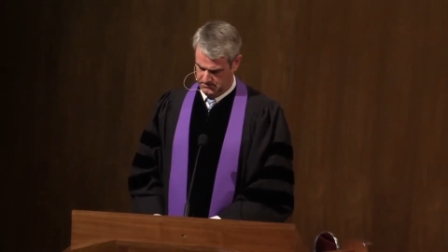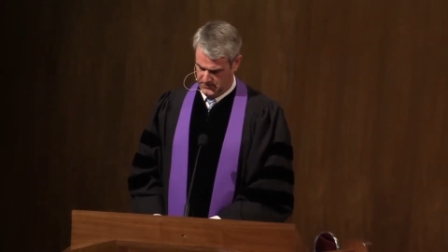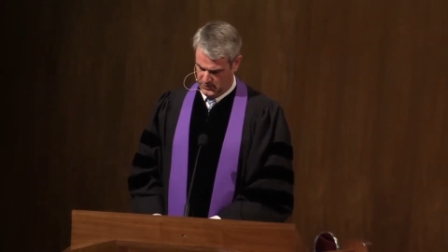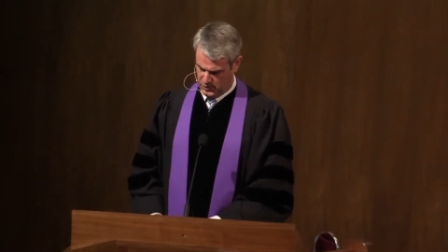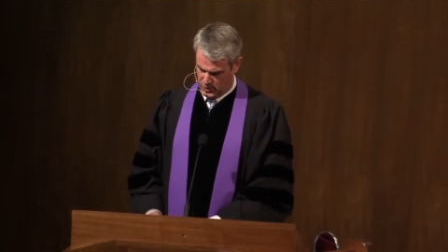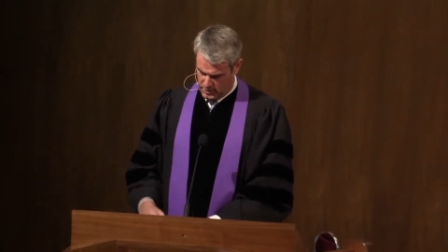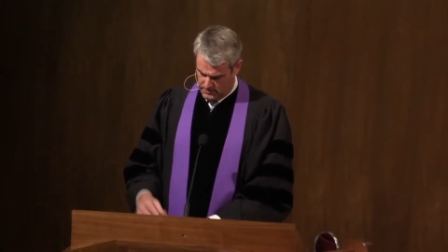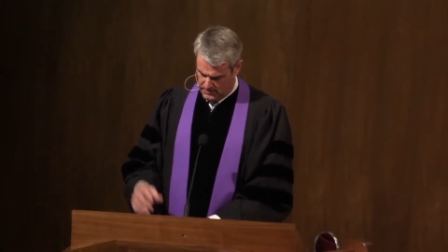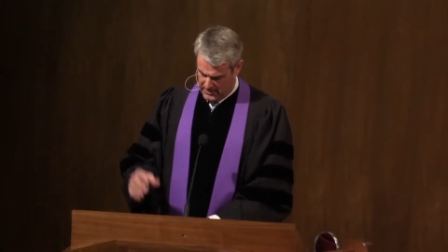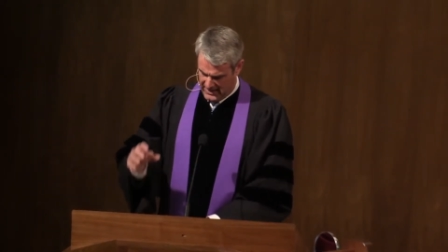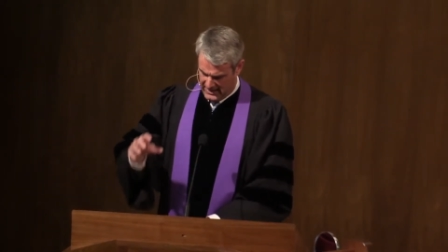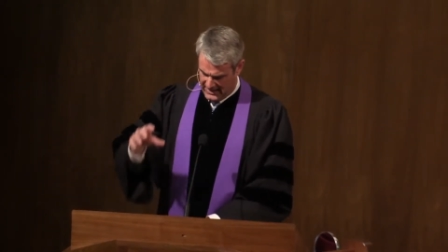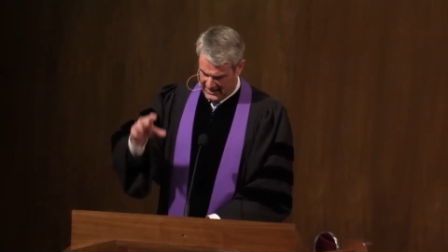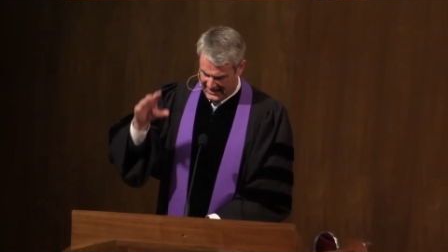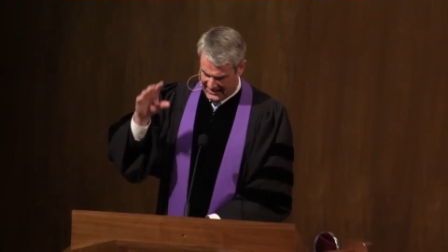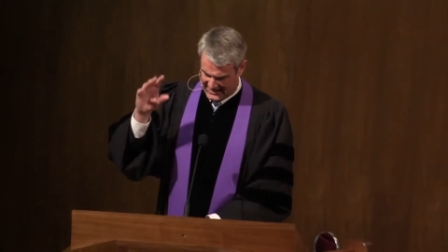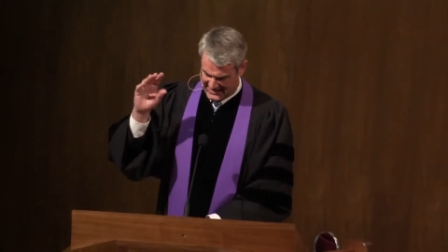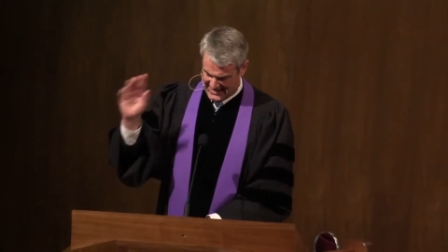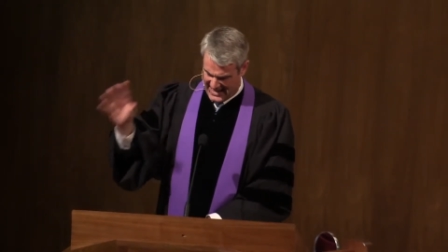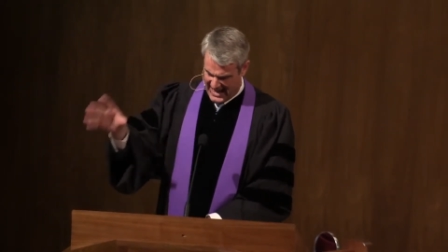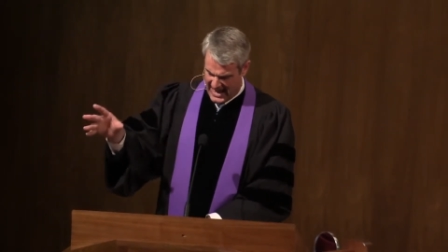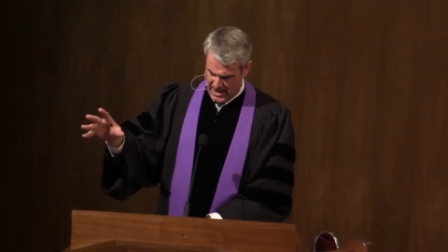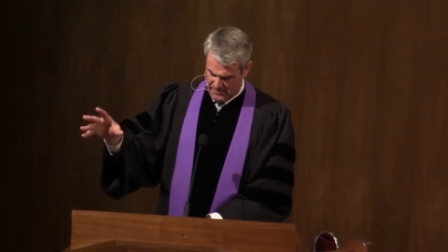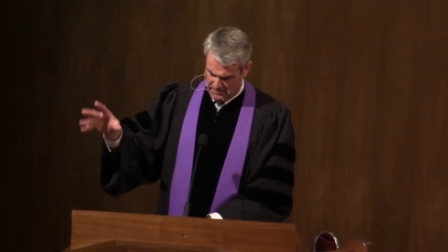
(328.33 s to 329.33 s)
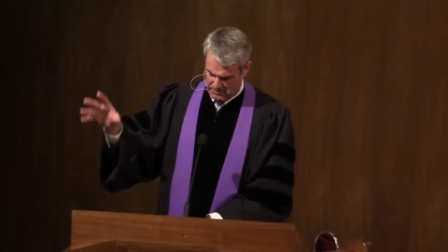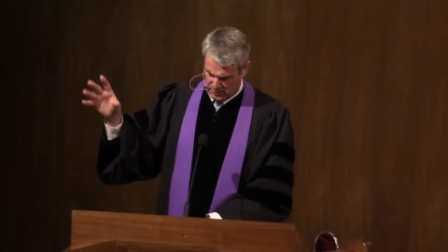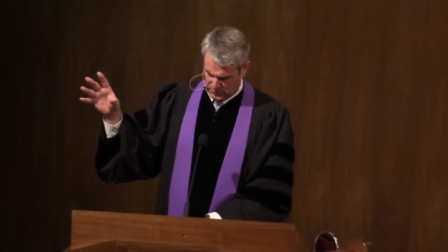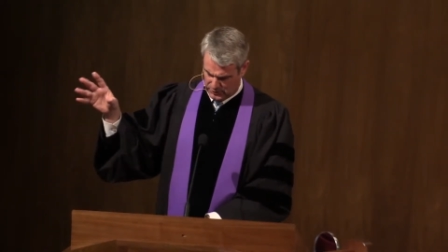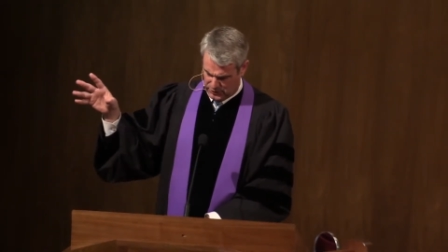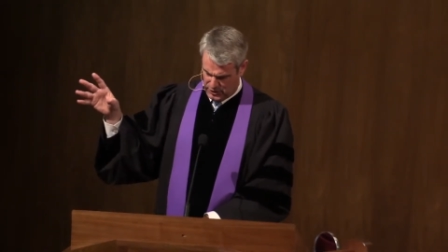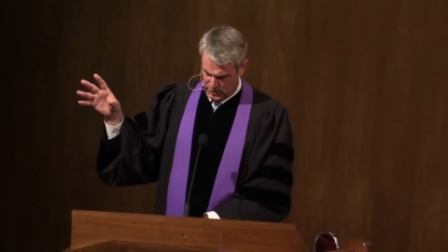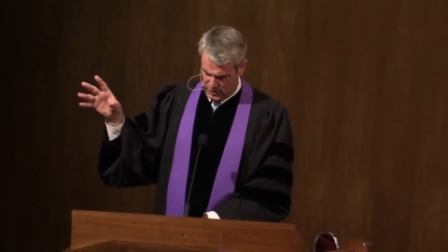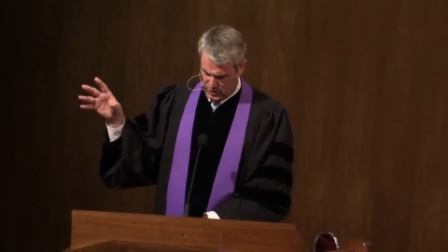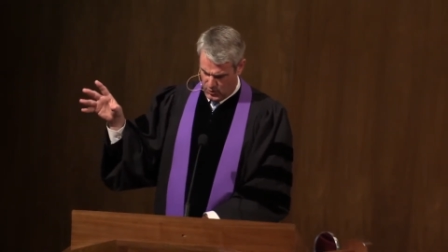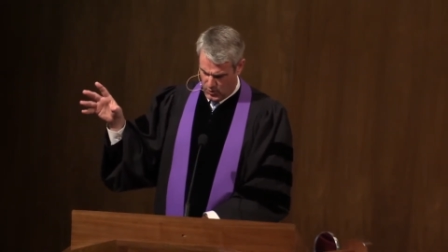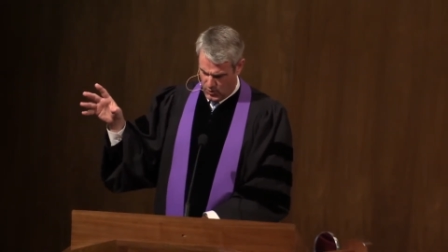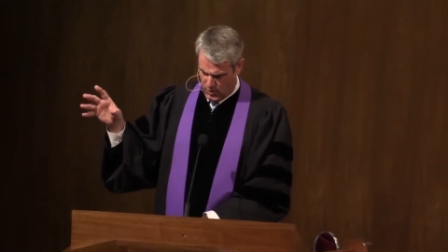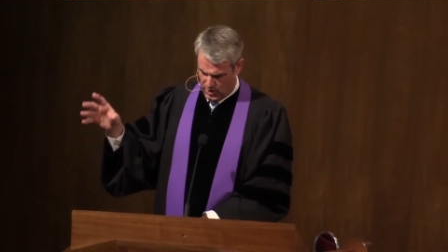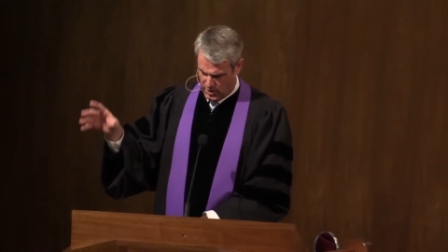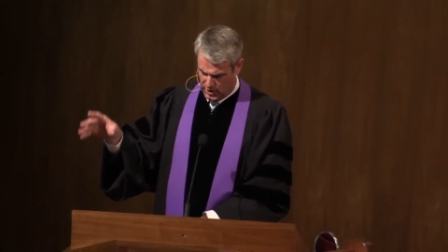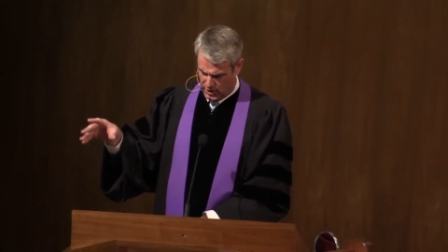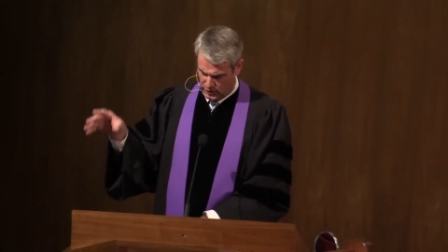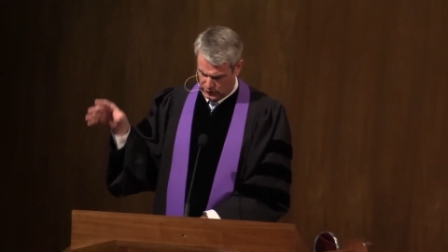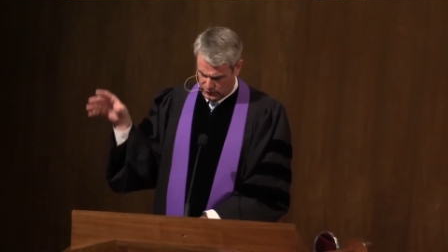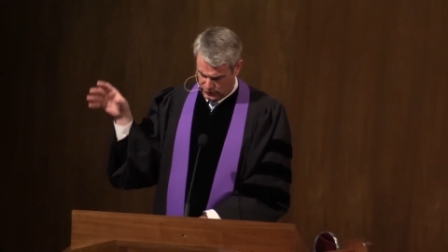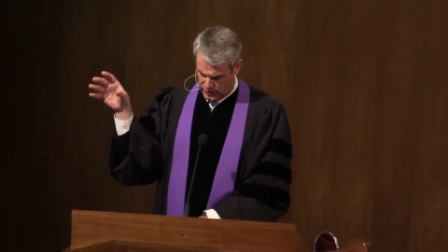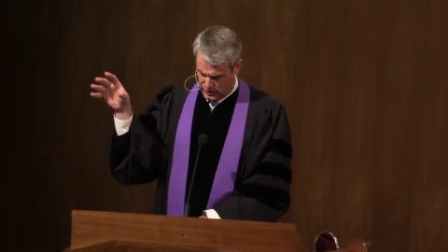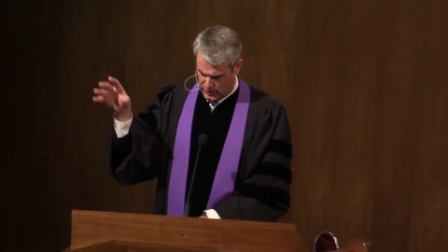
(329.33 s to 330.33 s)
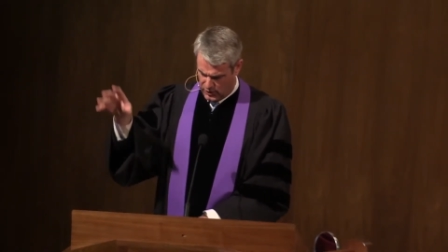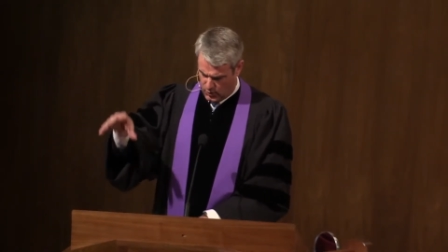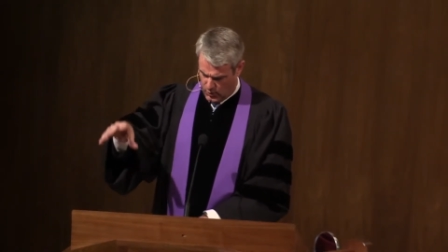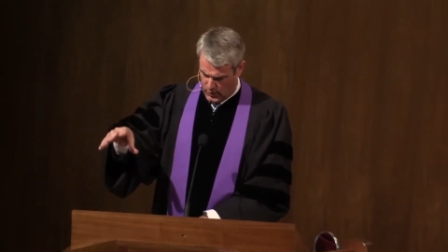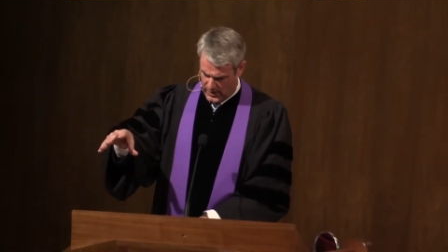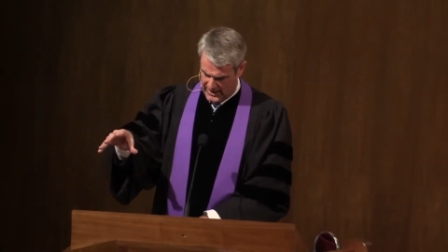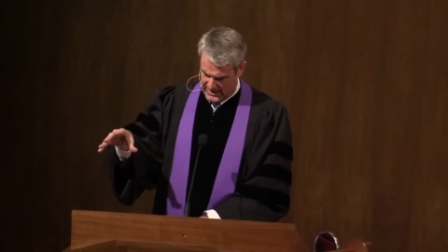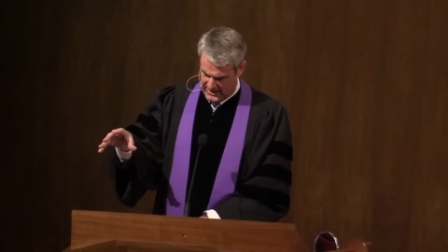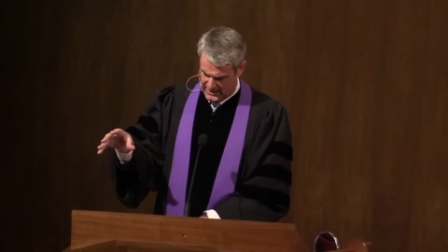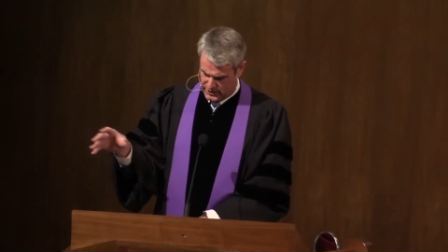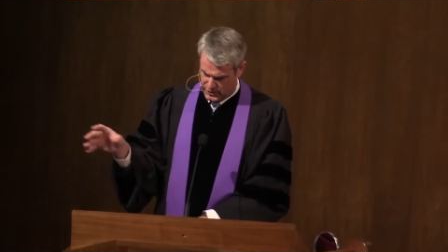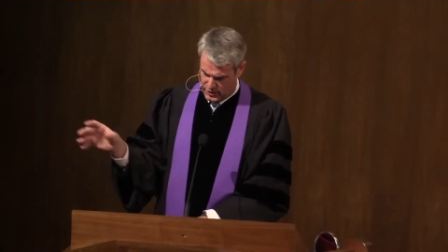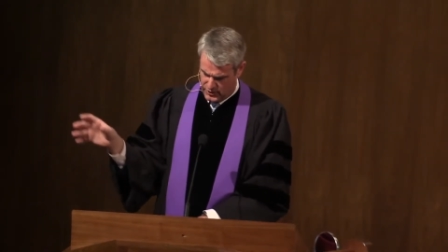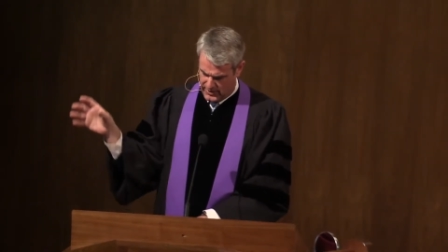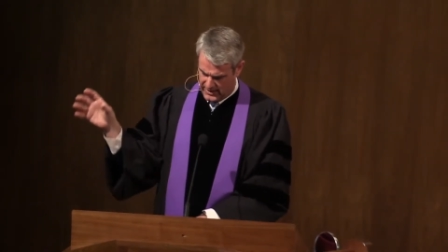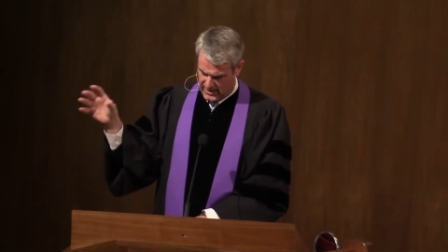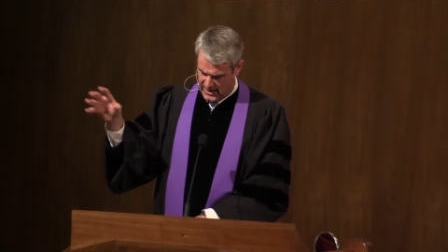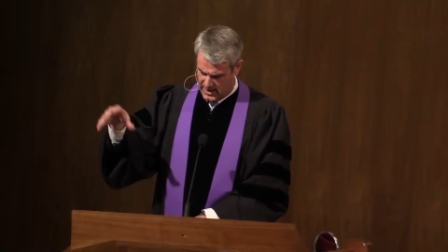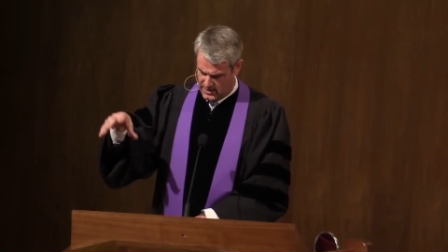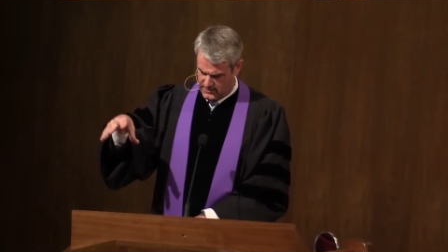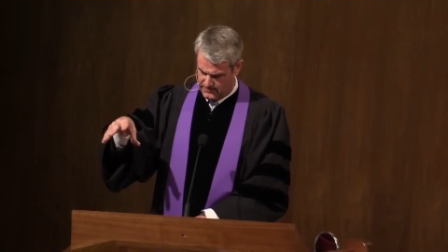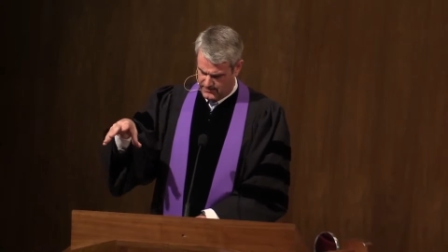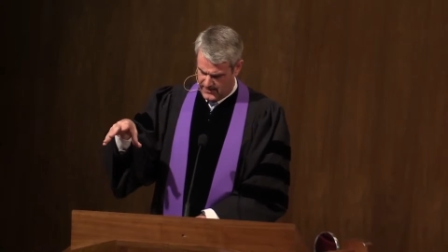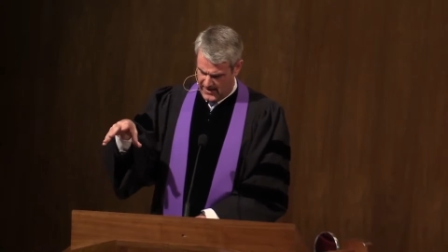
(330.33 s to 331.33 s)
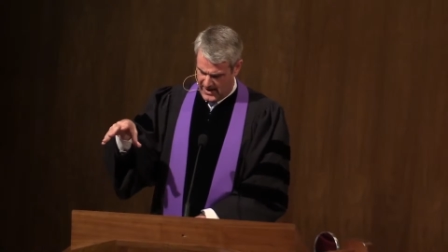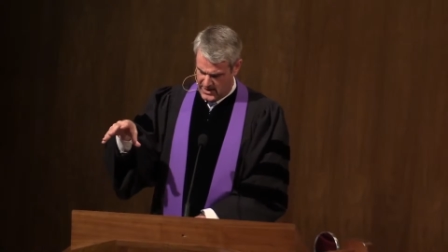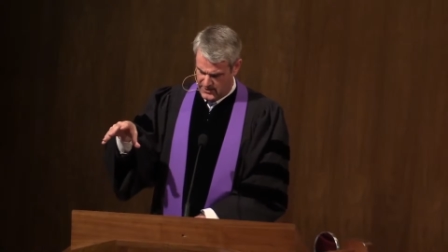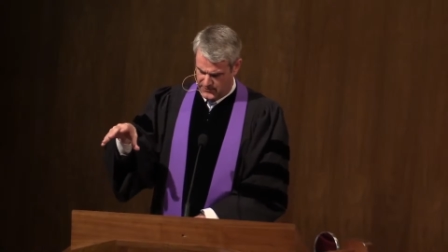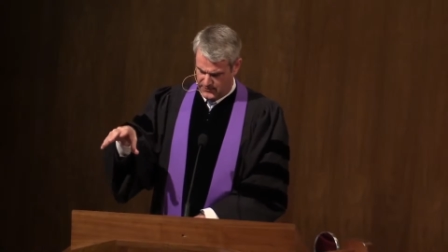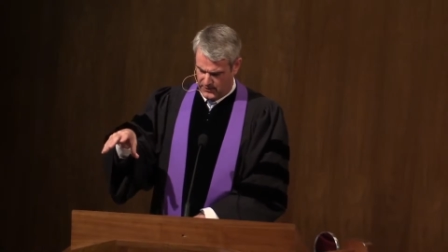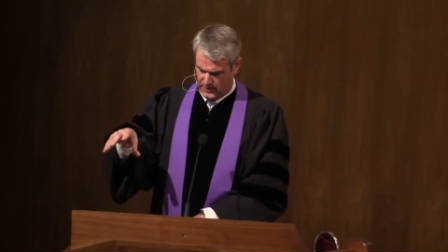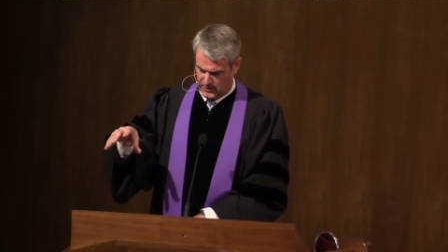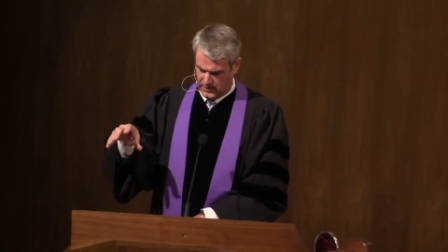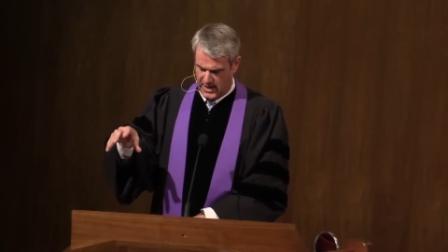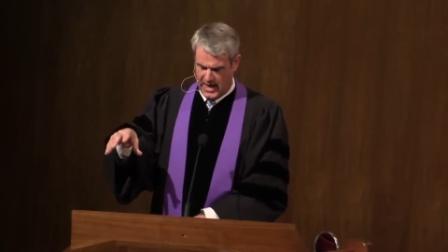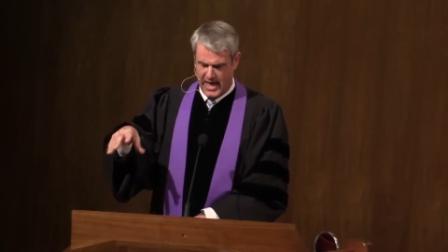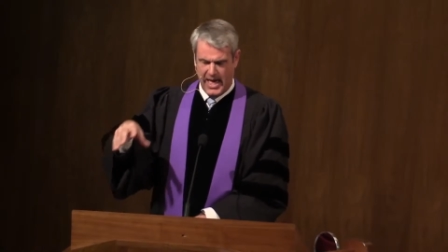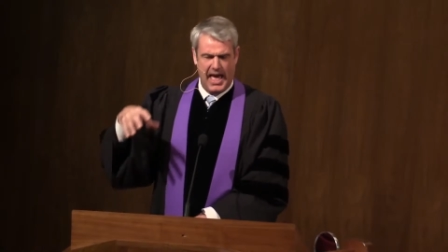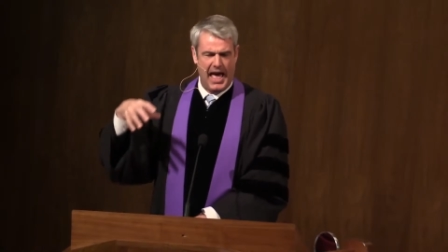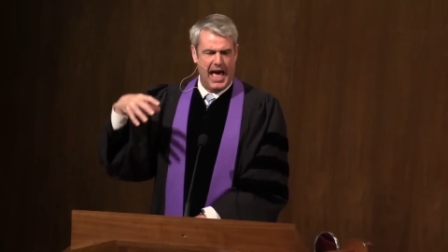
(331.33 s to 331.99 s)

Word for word: to be an example to the world, to the weak, to the unfaithful,